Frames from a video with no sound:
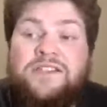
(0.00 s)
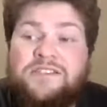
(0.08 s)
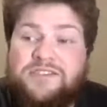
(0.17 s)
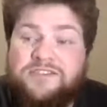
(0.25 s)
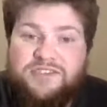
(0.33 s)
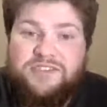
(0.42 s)

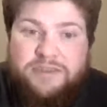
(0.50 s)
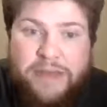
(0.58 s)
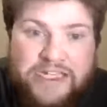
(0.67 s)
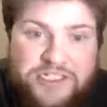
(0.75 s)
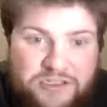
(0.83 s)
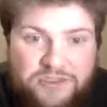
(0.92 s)
So there's this
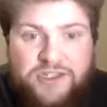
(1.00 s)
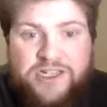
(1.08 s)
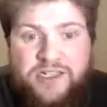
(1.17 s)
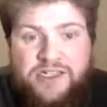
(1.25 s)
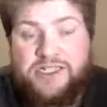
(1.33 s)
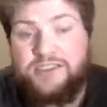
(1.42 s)
dimensional
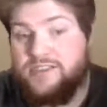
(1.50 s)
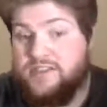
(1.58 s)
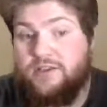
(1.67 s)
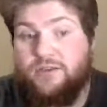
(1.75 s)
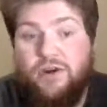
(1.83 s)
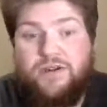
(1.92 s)
train that takes you
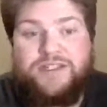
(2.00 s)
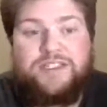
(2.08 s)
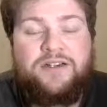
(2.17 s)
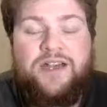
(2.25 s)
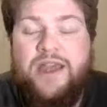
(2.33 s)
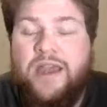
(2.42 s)
to the Rock of
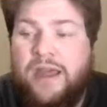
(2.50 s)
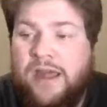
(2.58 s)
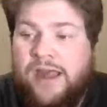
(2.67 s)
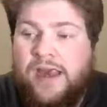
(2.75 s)
Eternity.